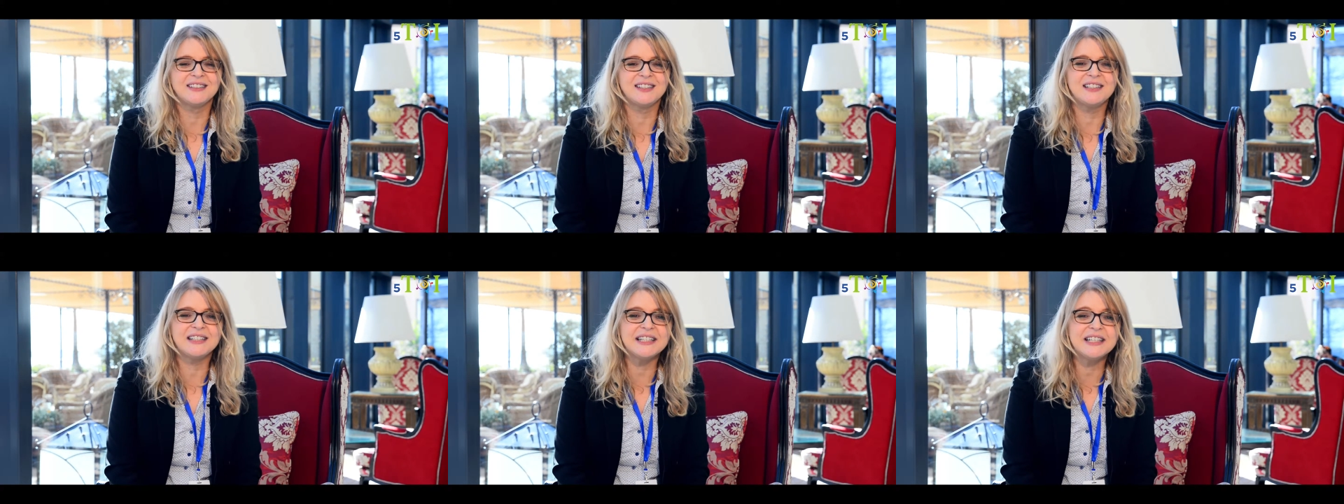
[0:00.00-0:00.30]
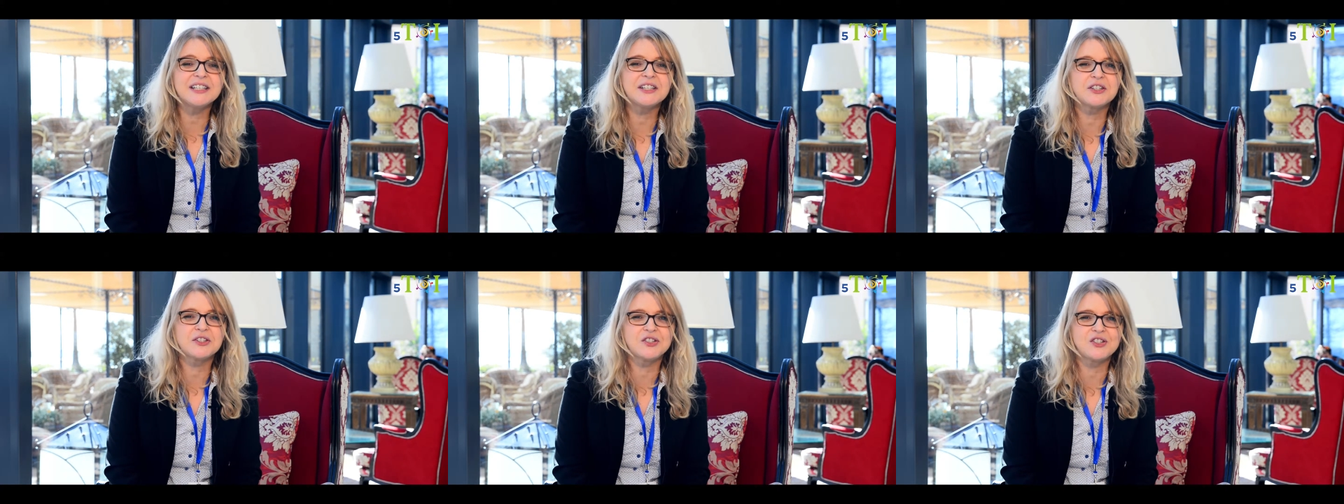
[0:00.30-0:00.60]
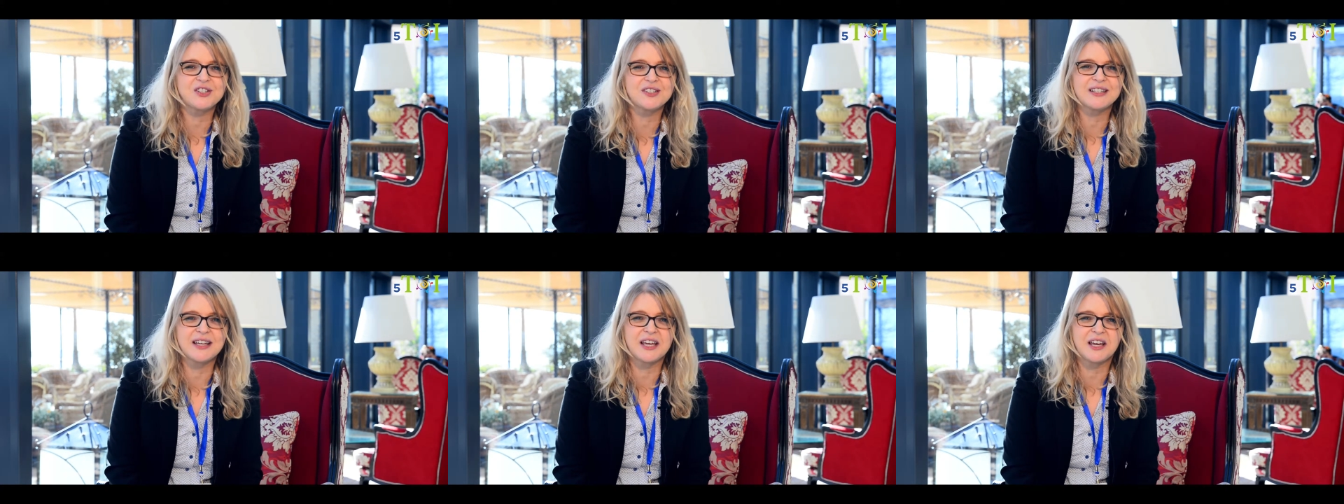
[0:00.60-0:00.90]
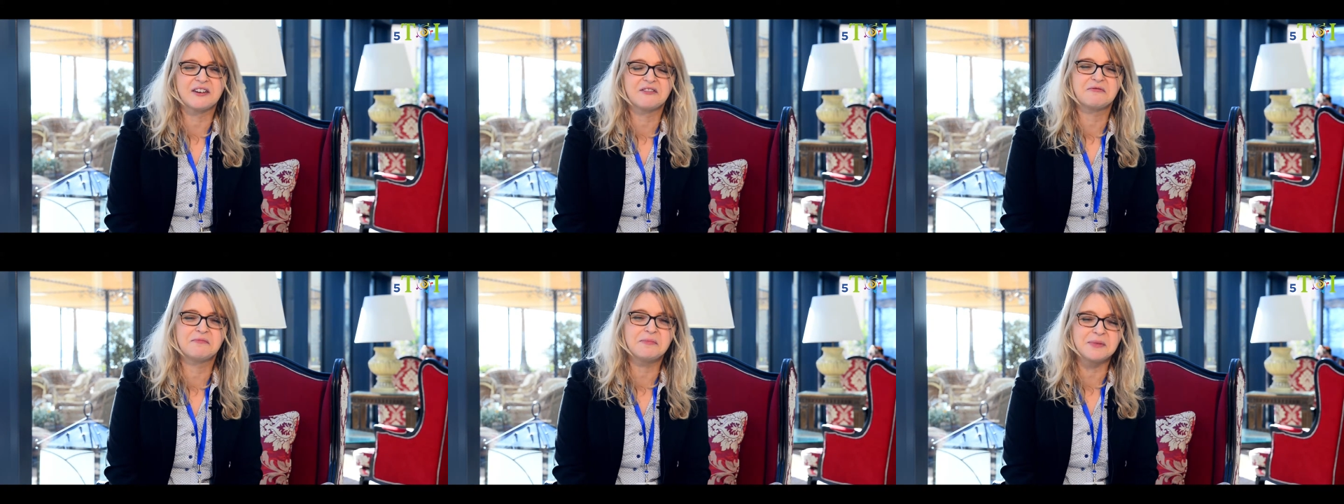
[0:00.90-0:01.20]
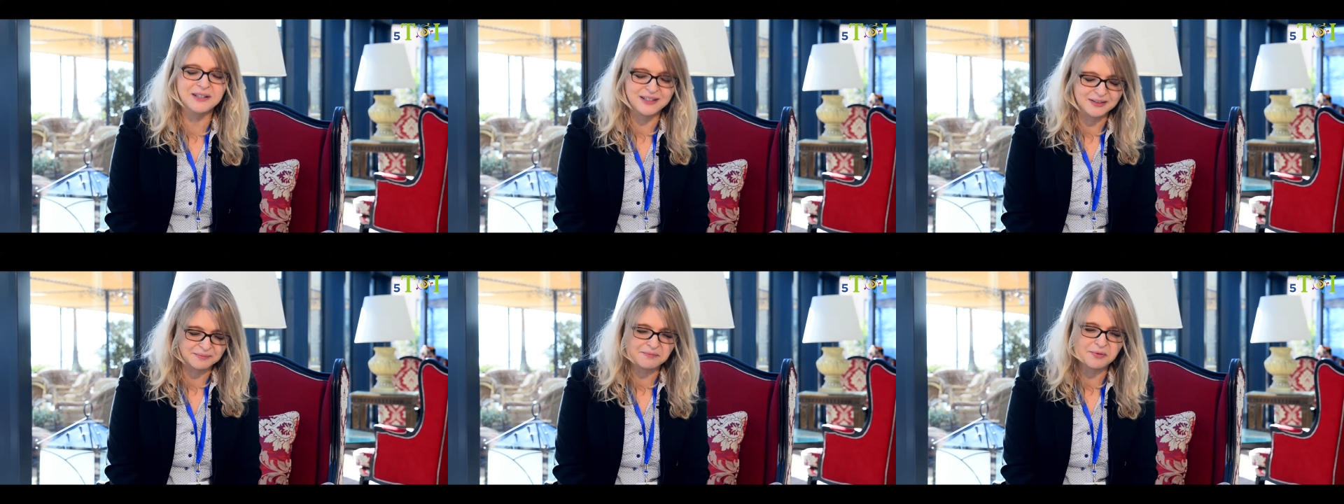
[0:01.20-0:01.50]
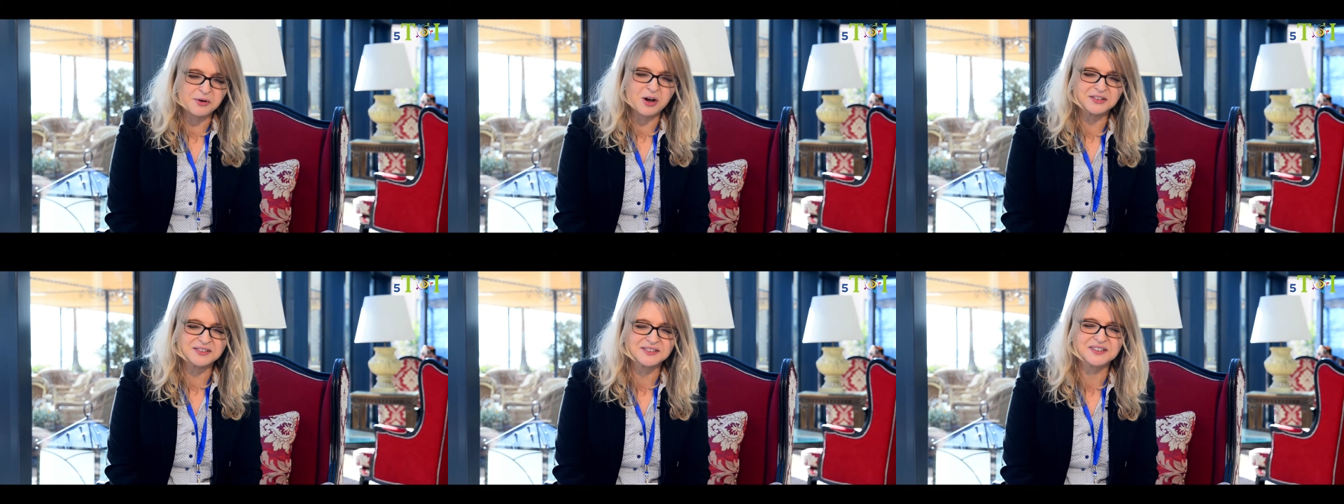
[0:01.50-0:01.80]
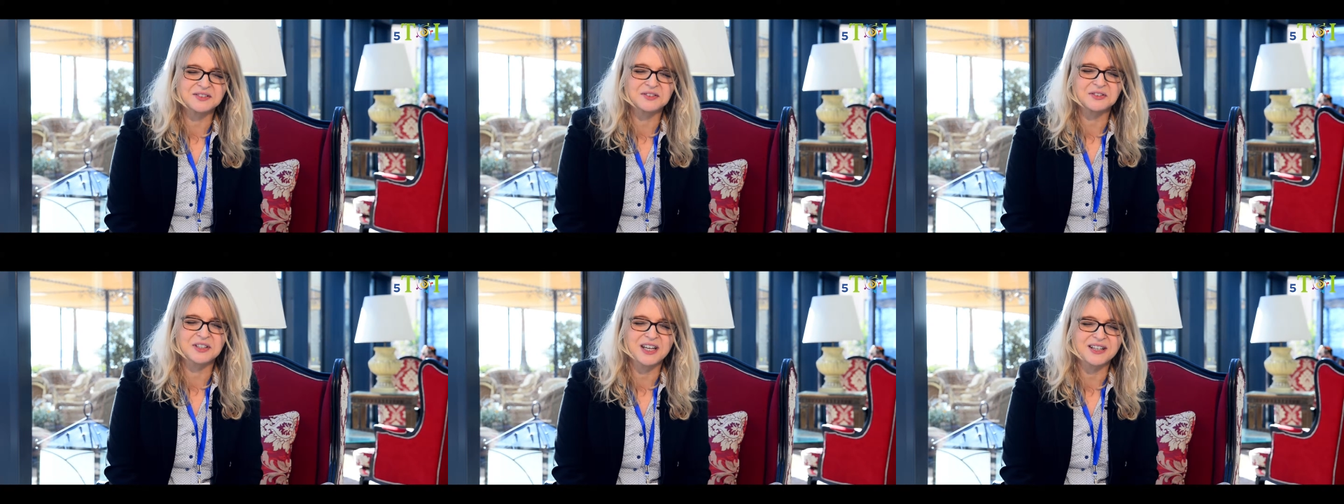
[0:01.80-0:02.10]
the linkages they have brought
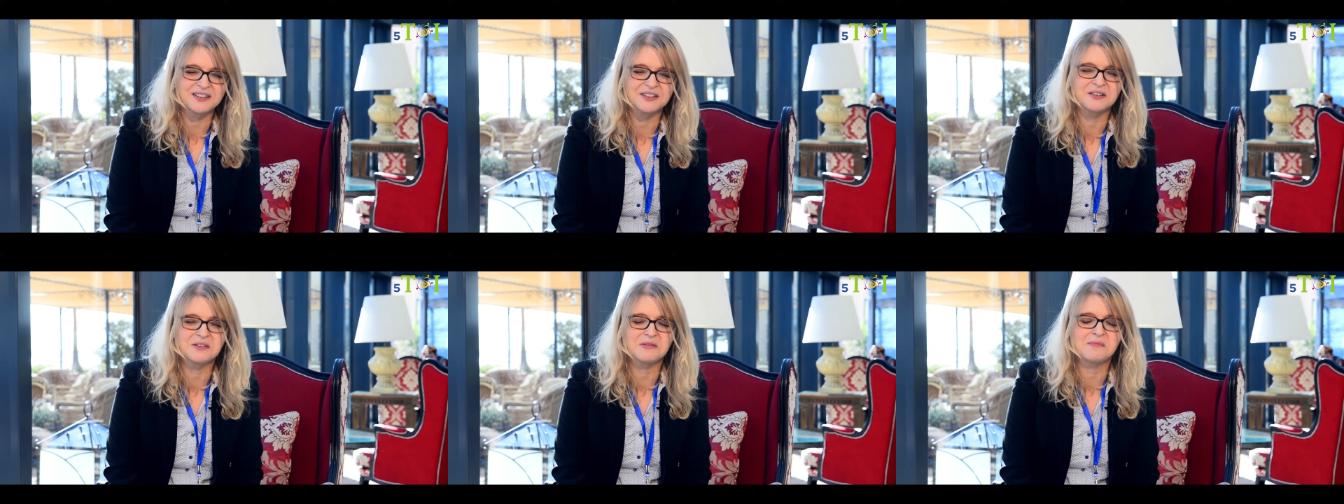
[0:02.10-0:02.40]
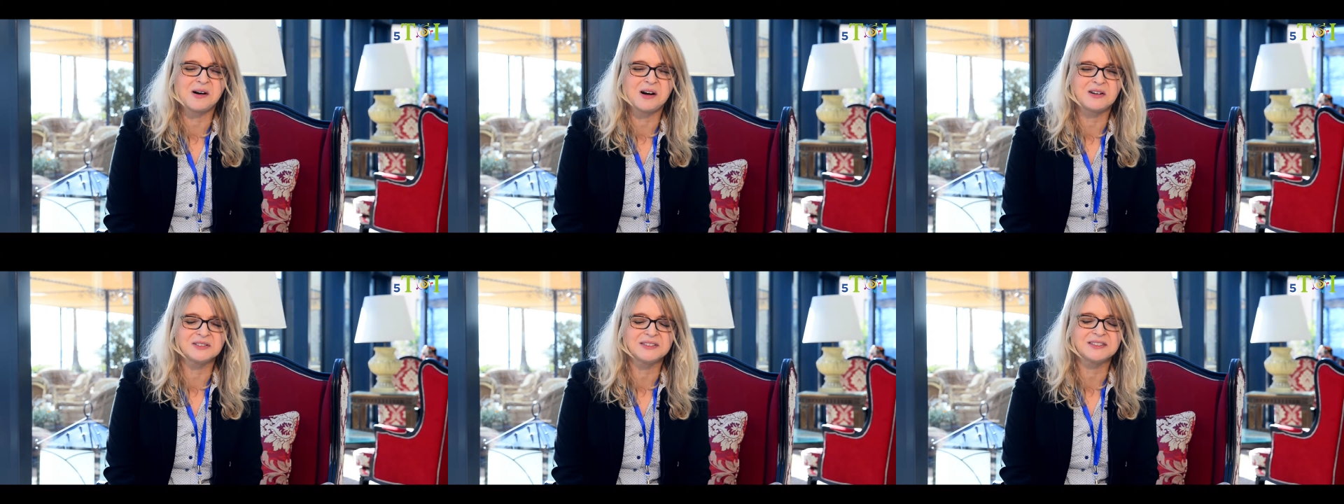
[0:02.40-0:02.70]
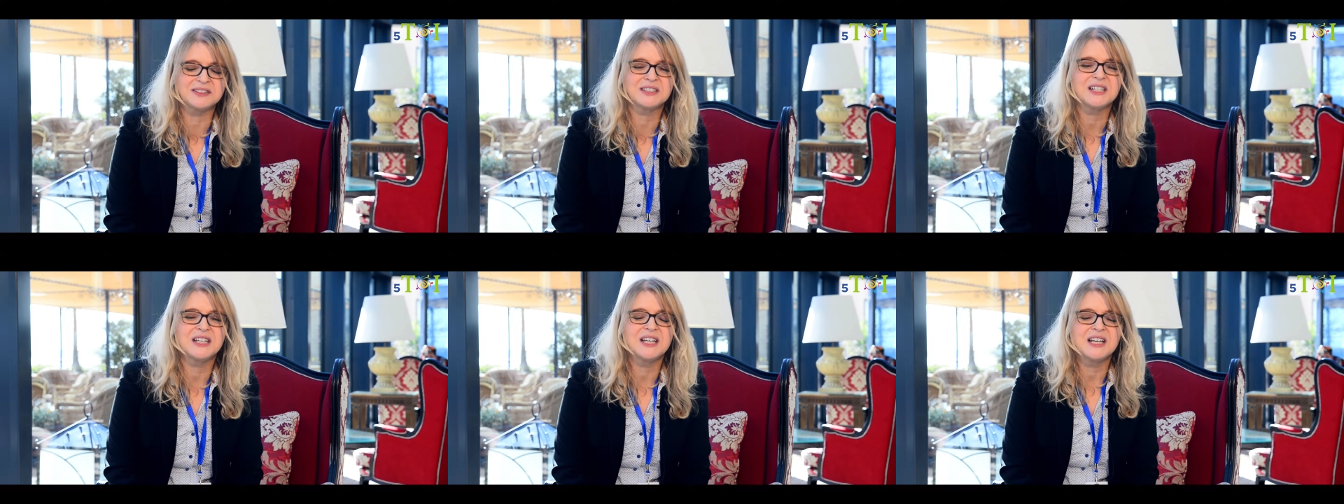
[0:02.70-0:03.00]
together about,